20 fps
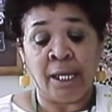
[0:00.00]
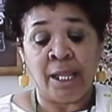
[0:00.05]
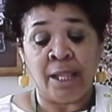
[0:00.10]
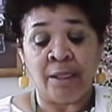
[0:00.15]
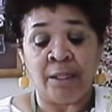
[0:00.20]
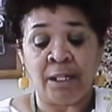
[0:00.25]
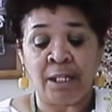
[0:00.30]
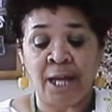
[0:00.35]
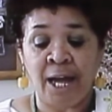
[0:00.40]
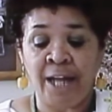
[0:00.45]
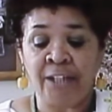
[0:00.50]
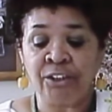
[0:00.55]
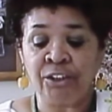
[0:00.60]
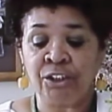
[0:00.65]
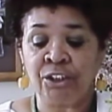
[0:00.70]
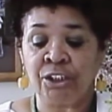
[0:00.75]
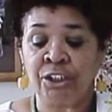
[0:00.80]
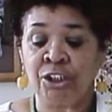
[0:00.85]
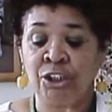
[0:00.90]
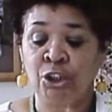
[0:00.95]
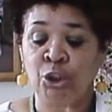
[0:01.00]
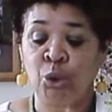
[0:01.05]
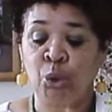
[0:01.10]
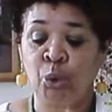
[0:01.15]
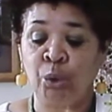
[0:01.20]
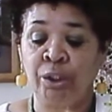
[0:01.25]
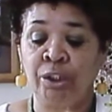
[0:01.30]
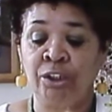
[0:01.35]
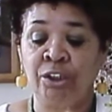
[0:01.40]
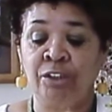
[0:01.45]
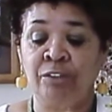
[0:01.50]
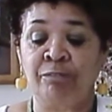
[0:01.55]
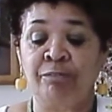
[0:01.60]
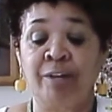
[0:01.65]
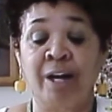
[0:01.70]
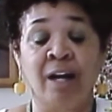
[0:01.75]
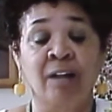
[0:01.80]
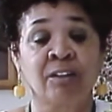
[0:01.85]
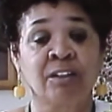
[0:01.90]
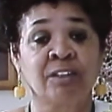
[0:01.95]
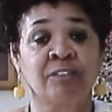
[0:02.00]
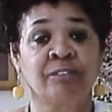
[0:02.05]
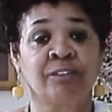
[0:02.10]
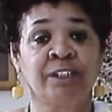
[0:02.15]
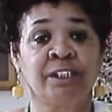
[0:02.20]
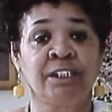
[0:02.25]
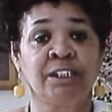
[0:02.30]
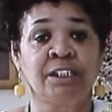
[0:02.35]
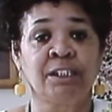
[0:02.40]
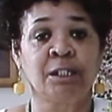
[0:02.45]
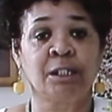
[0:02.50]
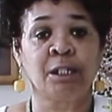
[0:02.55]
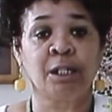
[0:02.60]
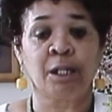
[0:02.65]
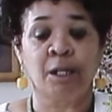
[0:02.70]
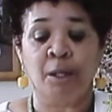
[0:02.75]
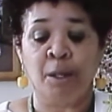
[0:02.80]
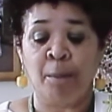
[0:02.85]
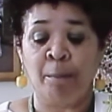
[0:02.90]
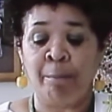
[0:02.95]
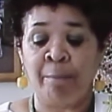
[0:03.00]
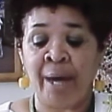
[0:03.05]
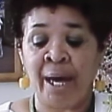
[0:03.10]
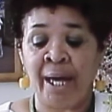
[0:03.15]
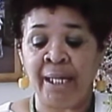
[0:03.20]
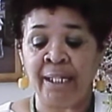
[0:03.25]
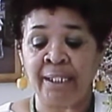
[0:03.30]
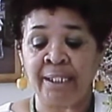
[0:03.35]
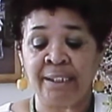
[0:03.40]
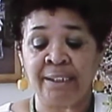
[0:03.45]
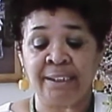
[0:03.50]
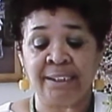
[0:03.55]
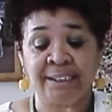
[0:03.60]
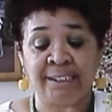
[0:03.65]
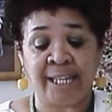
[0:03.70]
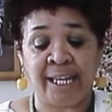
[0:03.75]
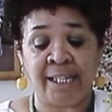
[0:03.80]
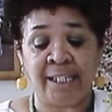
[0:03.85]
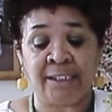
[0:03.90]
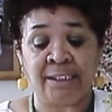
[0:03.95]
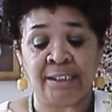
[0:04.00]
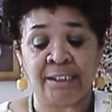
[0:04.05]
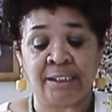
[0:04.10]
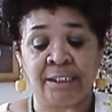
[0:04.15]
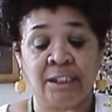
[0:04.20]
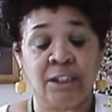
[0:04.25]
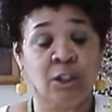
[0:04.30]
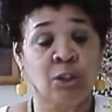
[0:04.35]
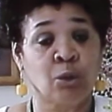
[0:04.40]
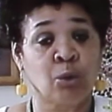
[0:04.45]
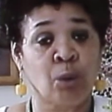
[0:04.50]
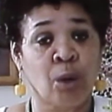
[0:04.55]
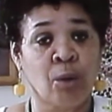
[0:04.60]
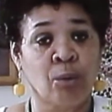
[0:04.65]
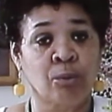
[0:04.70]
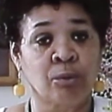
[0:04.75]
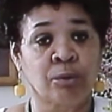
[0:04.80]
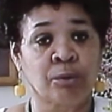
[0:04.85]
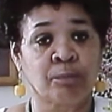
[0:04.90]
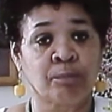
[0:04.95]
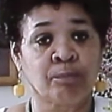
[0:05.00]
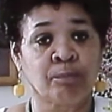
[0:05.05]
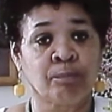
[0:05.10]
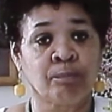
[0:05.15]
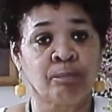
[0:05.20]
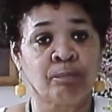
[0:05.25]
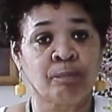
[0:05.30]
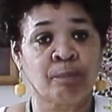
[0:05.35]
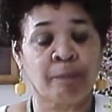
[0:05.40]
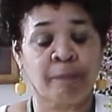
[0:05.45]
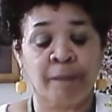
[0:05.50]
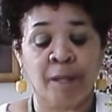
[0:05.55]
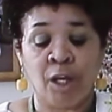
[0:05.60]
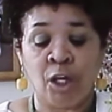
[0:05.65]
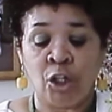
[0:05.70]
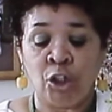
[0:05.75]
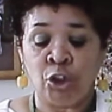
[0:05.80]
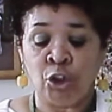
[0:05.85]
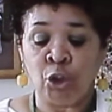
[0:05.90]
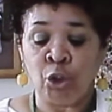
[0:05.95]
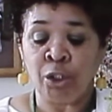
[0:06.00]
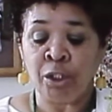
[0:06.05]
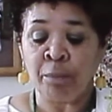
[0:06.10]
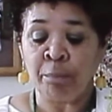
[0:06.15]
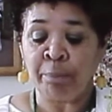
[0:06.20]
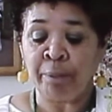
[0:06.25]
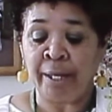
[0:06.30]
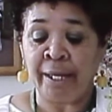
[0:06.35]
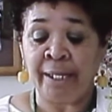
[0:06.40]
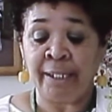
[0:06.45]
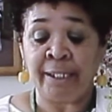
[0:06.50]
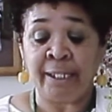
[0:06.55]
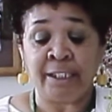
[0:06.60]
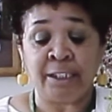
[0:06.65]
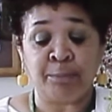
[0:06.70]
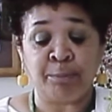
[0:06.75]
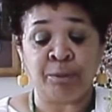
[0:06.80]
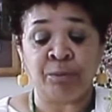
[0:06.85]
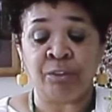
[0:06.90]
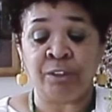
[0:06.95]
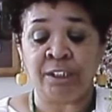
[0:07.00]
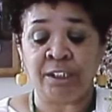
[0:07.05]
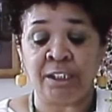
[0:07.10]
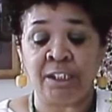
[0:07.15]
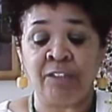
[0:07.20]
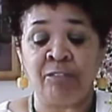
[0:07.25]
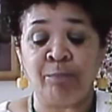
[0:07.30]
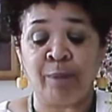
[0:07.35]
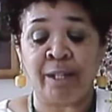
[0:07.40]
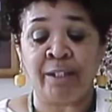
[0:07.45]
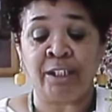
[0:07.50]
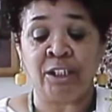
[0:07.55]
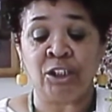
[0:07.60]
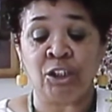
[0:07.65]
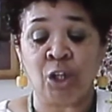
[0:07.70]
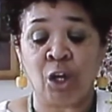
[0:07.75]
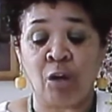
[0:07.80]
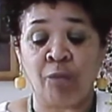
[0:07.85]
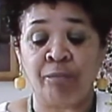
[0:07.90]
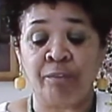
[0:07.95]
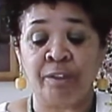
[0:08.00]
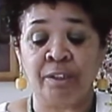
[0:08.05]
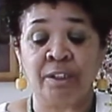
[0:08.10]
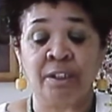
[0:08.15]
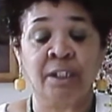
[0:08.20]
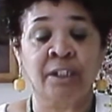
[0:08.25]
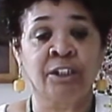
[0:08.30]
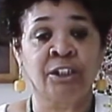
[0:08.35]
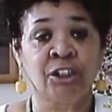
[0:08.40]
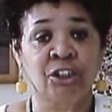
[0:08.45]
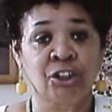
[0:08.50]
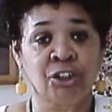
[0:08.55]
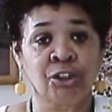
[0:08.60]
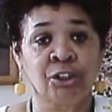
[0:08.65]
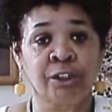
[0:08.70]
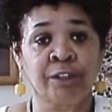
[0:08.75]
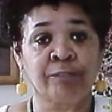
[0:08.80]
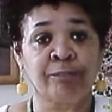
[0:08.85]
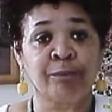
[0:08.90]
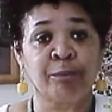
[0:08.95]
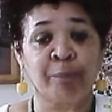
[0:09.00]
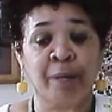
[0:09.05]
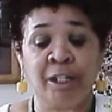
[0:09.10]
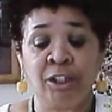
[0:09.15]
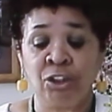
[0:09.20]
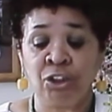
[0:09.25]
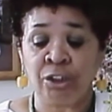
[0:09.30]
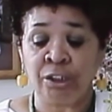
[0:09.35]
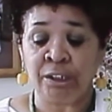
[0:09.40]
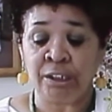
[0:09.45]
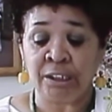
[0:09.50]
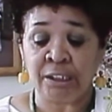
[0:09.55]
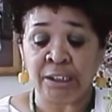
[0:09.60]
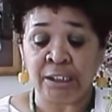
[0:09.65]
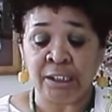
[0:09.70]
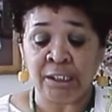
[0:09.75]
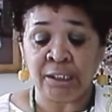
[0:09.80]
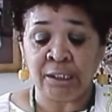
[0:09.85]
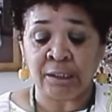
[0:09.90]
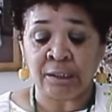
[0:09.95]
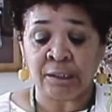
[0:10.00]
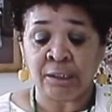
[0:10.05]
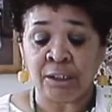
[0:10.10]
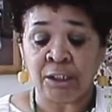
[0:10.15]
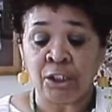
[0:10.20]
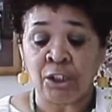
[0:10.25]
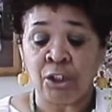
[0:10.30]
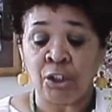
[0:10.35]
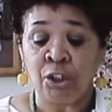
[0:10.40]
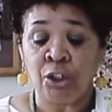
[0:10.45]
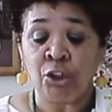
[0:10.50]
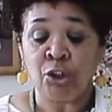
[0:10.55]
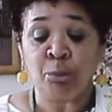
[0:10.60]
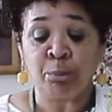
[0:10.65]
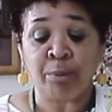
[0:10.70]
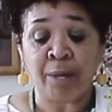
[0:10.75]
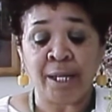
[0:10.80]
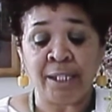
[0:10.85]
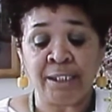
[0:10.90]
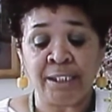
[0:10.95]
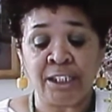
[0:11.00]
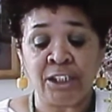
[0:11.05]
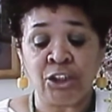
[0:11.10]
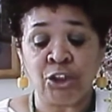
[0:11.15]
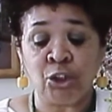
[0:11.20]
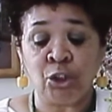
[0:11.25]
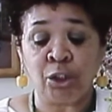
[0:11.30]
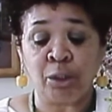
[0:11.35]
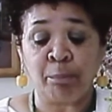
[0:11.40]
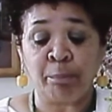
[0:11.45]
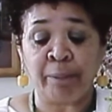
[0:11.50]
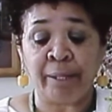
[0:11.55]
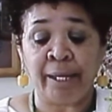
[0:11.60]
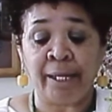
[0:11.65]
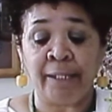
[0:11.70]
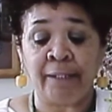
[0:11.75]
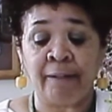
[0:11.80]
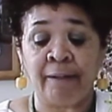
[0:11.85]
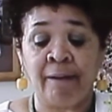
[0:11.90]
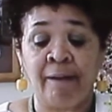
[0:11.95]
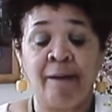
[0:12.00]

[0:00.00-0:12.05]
The consciousness, according to the files of Lisa Madigan, states, quote, "Your complaint has been received by this office. Additional information is needed to process your complaint.